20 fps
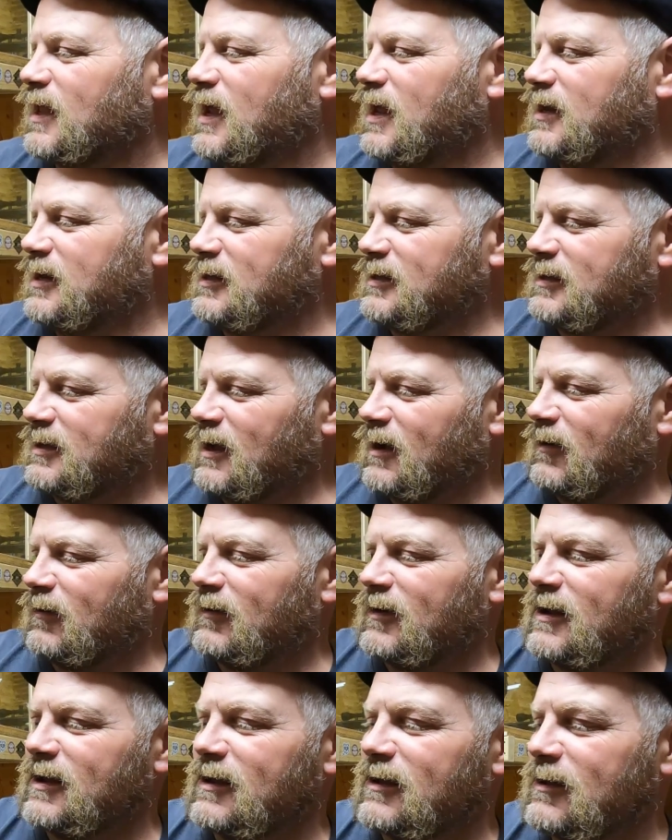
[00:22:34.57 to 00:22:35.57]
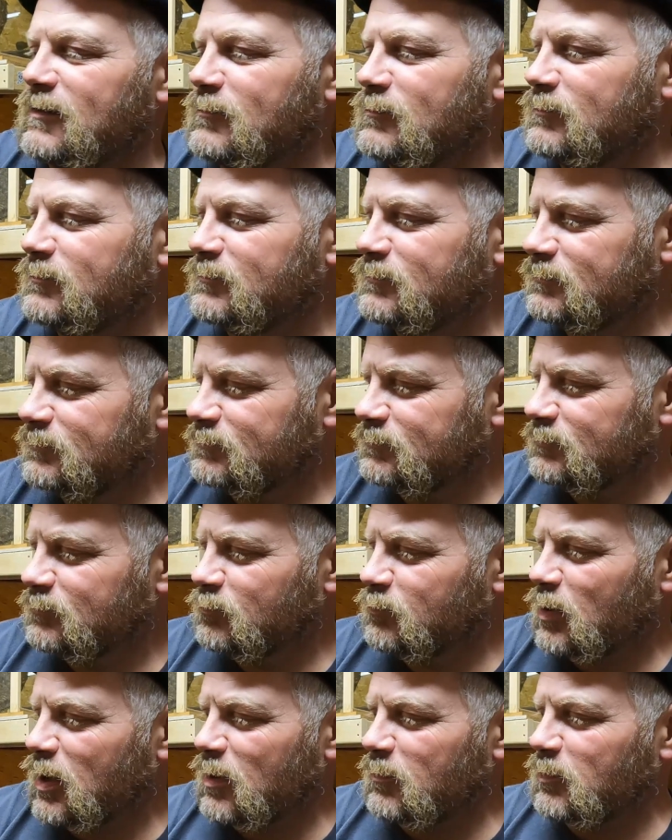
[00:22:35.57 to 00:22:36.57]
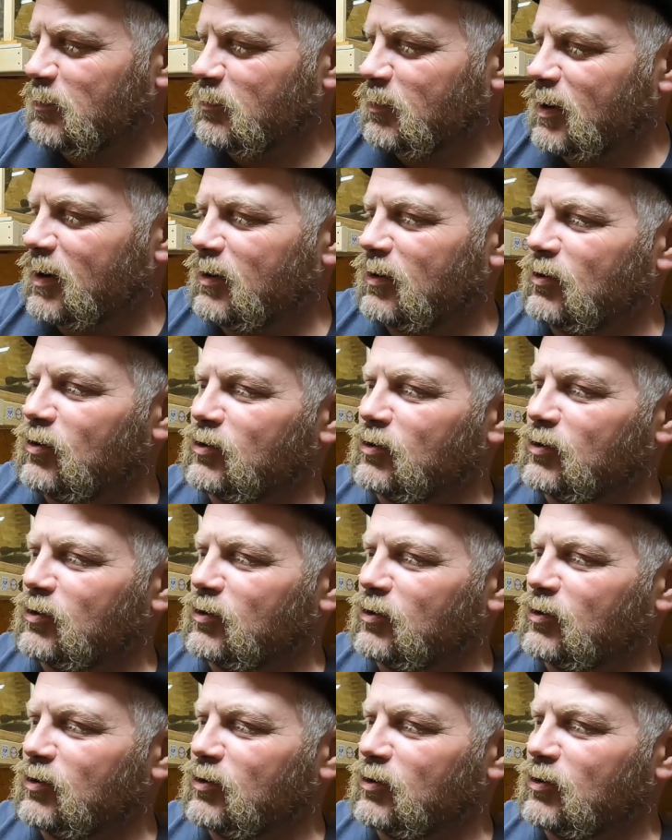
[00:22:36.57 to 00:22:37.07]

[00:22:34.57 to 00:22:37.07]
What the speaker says: And then Gary, Papa Bear,